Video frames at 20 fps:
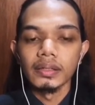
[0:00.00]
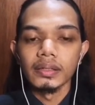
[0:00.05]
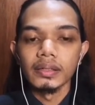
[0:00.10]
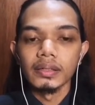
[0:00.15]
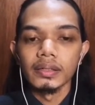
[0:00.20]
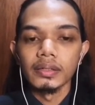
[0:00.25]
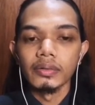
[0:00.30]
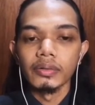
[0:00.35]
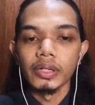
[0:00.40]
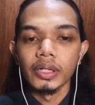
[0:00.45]

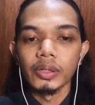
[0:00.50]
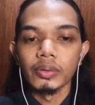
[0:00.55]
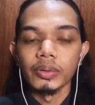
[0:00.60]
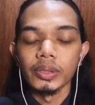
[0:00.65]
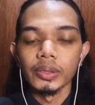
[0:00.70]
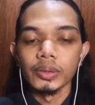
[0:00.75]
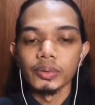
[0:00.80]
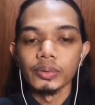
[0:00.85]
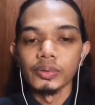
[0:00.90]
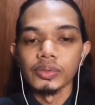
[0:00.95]
not equal
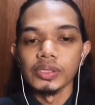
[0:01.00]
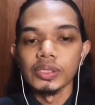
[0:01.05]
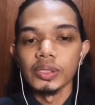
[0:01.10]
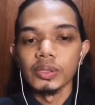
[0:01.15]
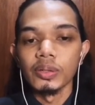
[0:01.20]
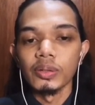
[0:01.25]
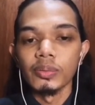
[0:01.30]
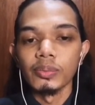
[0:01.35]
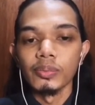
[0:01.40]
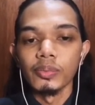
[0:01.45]
to
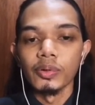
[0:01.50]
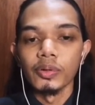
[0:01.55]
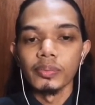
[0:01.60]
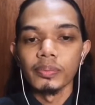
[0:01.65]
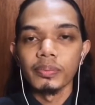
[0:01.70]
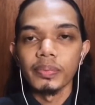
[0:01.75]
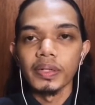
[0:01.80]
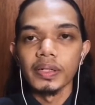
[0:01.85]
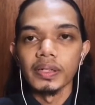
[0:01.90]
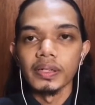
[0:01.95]
0 mod
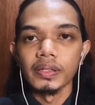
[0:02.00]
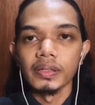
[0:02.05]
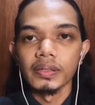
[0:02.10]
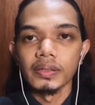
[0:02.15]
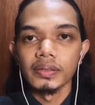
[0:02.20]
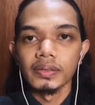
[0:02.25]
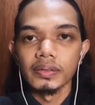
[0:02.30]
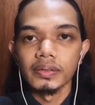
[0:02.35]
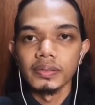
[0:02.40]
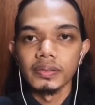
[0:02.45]
p.
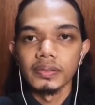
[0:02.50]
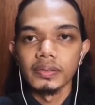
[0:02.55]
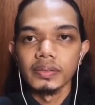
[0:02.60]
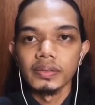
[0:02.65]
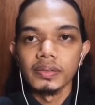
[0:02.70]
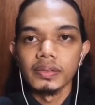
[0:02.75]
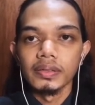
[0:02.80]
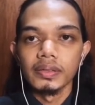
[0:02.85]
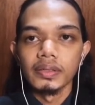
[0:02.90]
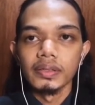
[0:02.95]

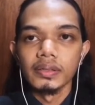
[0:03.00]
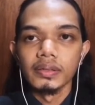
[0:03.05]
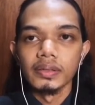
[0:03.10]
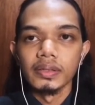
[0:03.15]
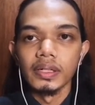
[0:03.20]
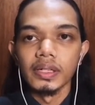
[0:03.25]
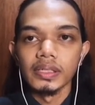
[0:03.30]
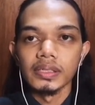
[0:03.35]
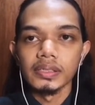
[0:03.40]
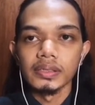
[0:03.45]

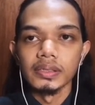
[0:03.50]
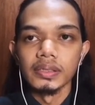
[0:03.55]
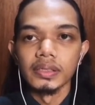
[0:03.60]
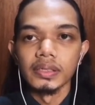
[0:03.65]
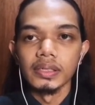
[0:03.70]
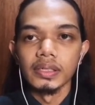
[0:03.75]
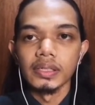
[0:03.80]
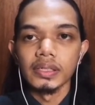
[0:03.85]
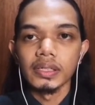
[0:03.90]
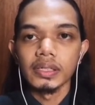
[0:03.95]
Thus, the
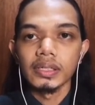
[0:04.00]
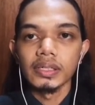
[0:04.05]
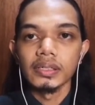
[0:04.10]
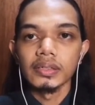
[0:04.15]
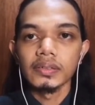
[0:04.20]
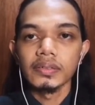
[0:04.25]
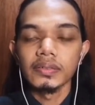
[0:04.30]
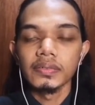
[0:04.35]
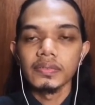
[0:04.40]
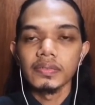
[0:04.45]
elliptic
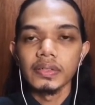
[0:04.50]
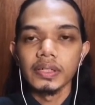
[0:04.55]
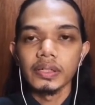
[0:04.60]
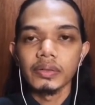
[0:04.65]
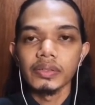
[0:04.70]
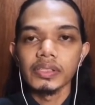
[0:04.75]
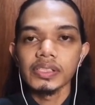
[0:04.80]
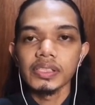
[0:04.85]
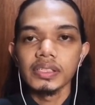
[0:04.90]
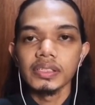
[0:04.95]

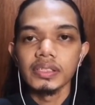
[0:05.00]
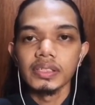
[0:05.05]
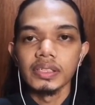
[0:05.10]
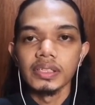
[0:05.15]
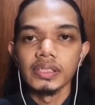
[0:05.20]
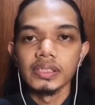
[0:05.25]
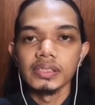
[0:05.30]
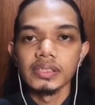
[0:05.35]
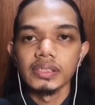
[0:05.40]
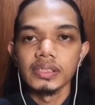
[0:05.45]
equation
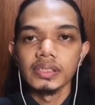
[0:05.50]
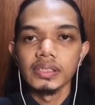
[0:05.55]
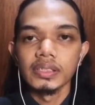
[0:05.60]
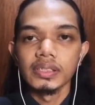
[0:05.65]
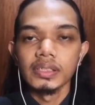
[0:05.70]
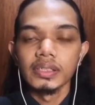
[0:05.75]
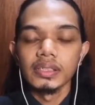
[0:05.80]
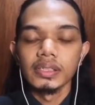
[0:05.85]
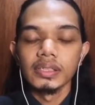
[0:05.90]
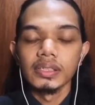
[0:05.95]
is
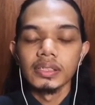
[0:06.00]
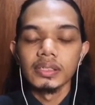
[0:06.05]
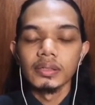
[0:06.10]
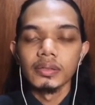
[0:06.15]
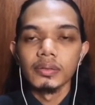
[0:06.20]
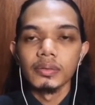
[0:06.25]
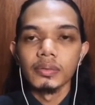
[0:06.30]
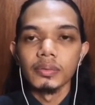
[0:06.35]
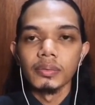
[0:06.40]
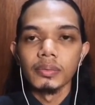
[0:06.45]

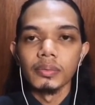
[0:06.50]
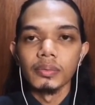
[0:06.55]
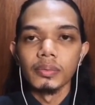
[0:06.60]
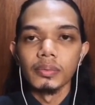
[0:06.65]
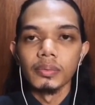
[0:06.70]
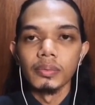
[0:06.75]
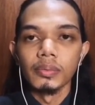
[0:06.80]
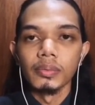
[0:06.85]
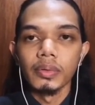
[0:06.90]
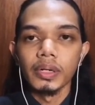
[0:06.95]

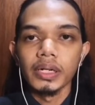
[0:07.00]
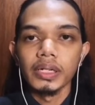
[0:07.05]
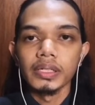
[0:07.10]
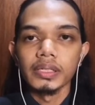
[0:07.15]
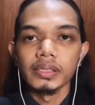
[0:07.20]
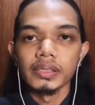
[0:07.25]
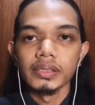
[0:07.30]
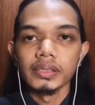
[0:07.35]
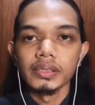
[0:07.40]
y